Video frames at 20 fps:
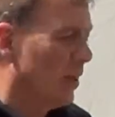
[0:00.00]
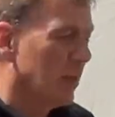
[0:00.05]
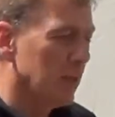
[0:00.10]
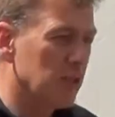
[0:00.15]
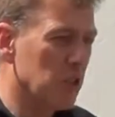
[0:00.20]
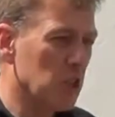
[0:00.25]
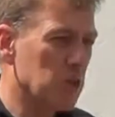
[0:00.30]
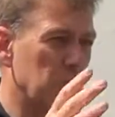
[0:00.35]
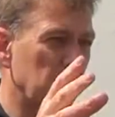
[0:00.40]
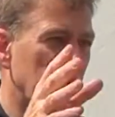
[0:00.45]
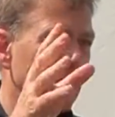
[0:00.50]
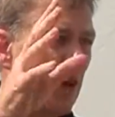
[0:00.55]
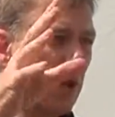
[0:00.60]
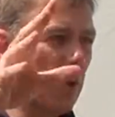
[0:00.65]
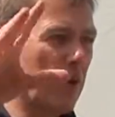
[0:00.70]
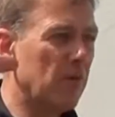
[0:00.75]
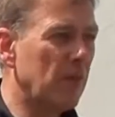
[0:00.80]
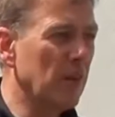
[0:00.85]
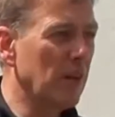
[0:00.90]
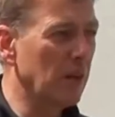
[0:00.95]
Just before
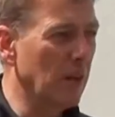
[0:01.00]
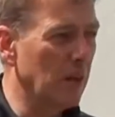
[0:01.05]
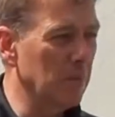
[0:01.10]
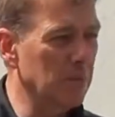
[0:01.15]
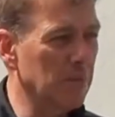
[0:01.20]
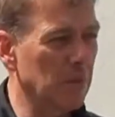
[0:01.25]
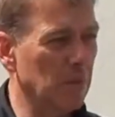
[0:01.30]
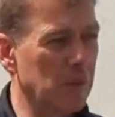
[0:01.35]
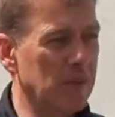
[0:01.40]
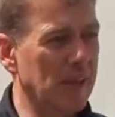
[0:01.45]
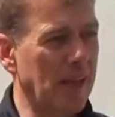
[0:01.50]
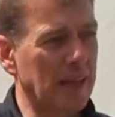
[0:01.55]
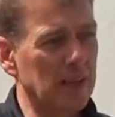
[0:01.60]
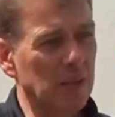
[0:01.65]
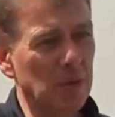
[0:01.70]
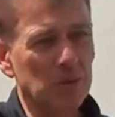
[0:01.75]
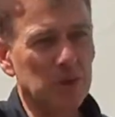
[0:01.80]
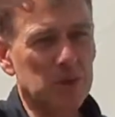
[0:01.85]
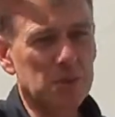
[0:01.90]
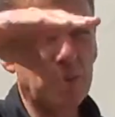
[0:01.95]
we fill them, we
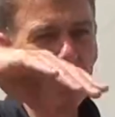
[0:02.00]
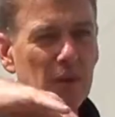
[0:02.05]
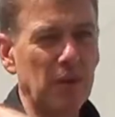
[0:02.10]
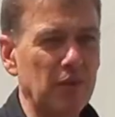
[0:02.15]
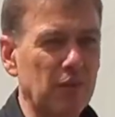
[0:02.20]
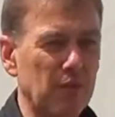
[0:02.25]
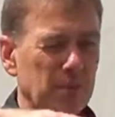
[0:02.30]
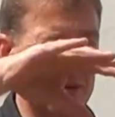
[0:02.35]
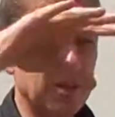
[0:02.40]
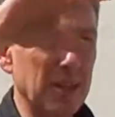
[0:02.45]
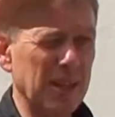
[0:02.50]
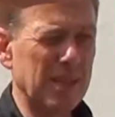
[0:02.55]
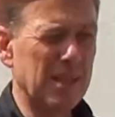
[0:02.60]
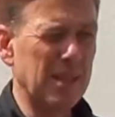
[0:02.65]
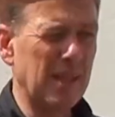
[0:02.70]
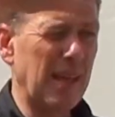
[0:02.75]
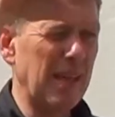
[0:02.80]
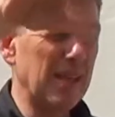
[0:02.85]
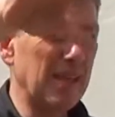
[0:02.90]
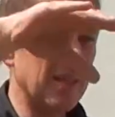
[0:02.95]
dilute the spirit from
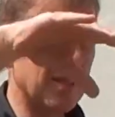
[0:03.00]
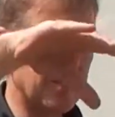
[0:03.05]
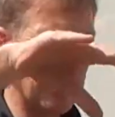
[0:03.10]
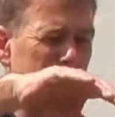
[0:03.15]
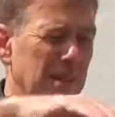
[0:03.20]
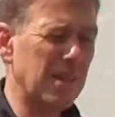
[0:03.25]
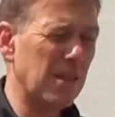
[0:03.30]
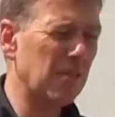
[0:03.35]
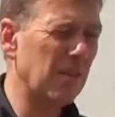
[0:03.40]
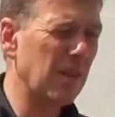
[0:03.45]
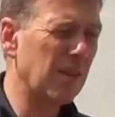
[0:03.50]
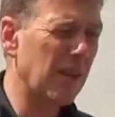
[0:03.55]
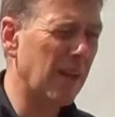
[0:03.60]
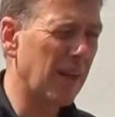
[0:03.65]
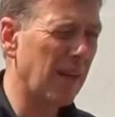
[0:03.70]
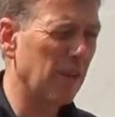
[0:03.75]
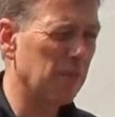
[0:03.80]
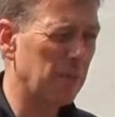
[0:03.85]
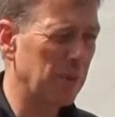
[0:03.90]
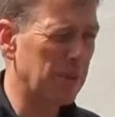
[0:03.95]
68 to
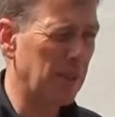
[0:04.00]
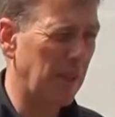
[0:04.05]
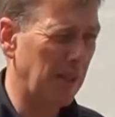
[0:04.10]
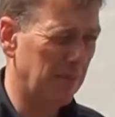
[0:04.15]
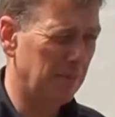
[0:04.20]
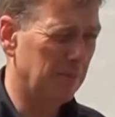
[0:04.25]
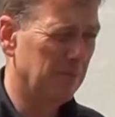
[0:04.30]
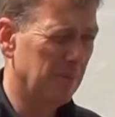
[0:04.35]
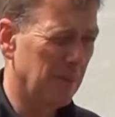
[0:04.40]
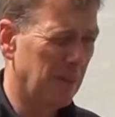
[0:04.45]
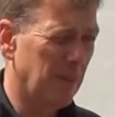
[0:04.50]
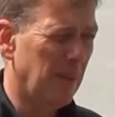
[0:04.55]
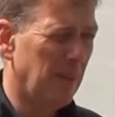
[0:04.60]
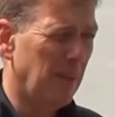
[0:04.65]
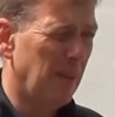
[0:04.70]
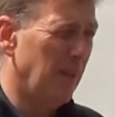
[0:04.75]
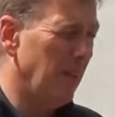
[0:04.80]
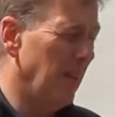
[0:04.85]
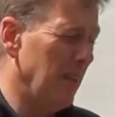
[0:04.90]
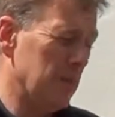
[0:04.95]
63.5%.
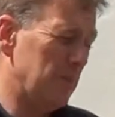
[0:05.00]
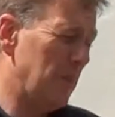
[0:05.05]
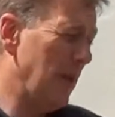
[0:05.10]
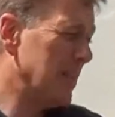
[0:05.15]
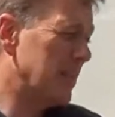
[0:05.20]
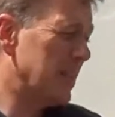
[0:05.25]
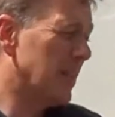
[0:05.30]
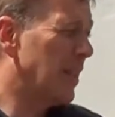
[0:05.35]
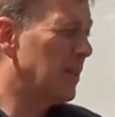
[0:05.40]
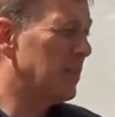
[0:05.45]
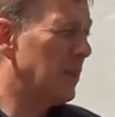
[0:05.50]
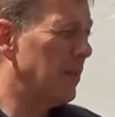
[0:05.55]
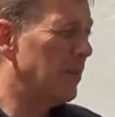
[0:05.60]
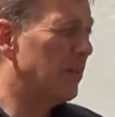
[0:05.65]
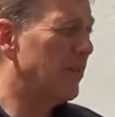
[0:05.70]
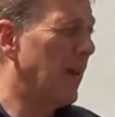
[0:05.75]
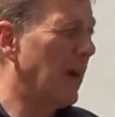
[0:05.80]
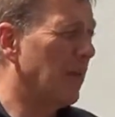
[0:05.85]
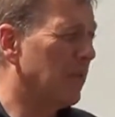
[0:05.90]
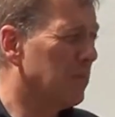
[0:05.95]
It's basically been
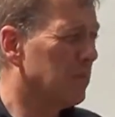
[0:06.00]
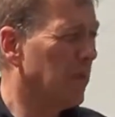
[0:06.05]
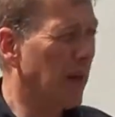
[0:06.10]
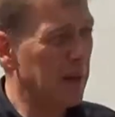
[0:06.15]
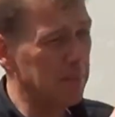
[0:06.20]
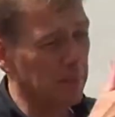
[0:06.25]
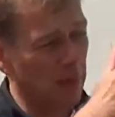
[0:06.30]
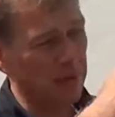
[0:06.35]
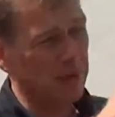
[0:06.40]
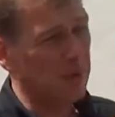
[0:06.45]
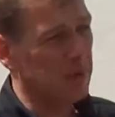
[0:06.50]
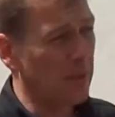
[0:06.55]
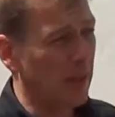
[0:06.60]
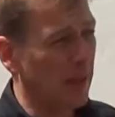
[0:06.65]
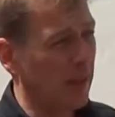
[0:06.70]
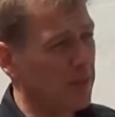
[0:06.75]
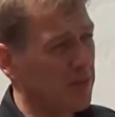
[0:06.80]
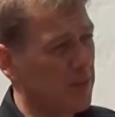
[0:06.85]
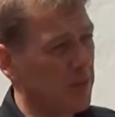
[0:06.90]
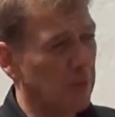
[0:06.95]
found by modern
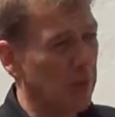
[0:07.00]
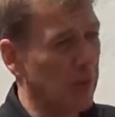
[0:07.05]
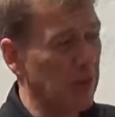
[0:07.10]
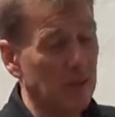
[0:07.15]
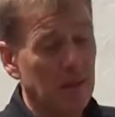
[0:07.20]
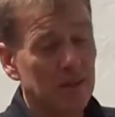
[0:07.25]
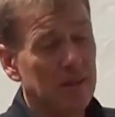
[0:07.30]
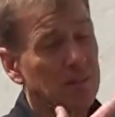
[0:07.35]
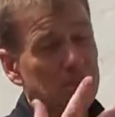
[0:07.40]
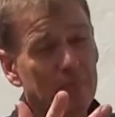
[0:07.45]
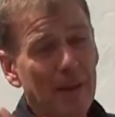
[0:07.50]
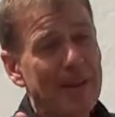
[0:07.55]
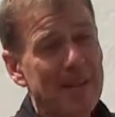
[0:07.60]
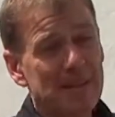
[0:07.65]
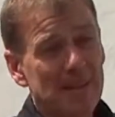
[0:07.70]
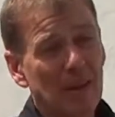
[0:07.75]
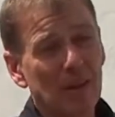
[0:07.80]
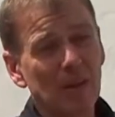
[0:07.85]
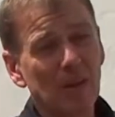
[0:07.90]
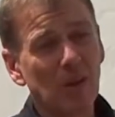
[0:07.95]
science to be the
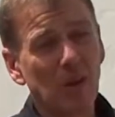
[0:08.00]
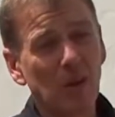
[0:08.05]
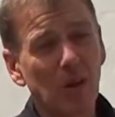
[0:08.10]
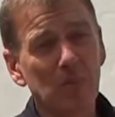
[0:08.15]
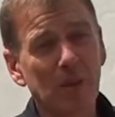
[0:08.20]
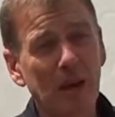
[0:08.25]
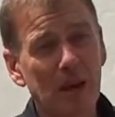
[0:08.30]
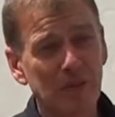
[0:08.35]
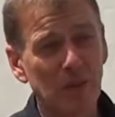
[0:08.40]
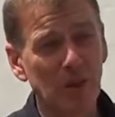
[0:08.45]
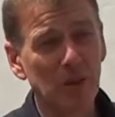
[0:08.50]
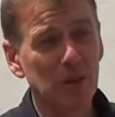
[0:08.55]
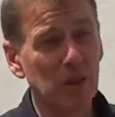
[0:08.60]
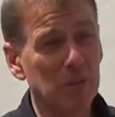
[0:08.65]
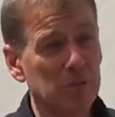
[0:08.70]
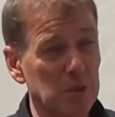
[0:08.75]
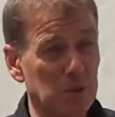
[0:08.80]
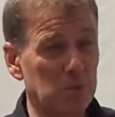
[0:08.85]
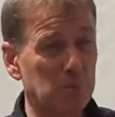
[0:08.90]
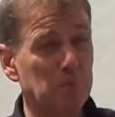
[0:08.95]
best alcohol by
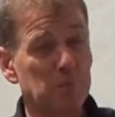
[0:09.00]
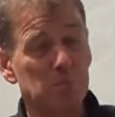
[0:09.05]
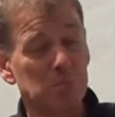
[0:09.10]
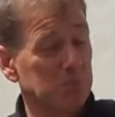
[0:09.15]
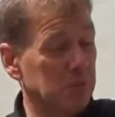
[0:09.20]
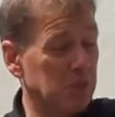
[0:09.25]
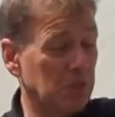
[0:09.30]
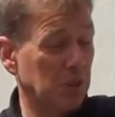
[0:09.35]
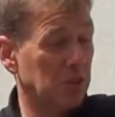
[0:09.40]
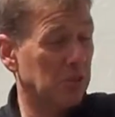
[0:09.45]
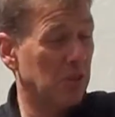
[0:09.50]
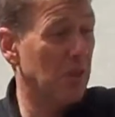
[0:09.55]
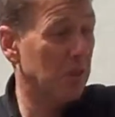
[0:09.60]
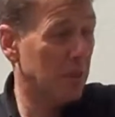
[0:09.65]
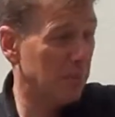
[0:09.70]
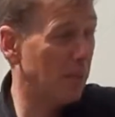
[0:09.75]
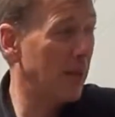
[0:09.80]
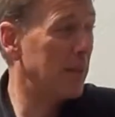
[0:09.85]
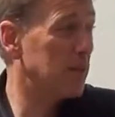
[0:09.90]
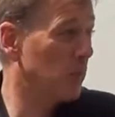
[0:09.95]
volume to create
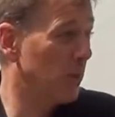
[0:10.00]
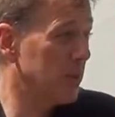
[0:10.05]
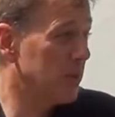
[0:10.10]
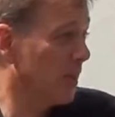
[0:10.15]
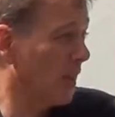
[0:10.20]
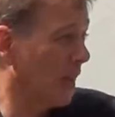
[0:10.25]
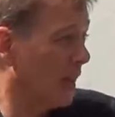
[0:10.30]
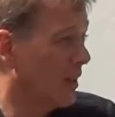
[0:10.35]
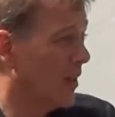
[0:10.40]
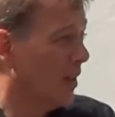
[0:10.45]
the best whisky.